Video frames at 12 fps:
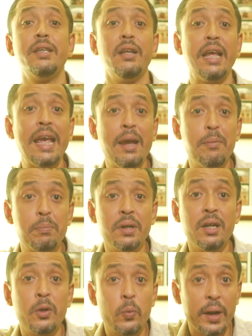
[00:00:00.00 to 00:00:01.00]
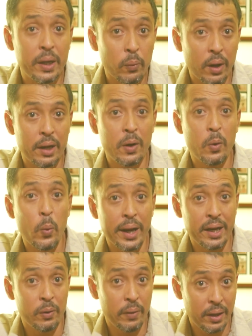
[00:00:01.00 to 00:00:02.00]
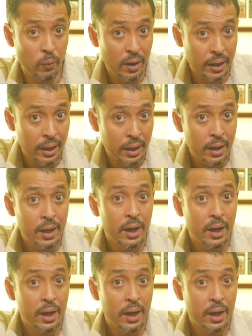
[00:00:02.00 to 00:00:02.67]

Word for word: Till April 21, 2021,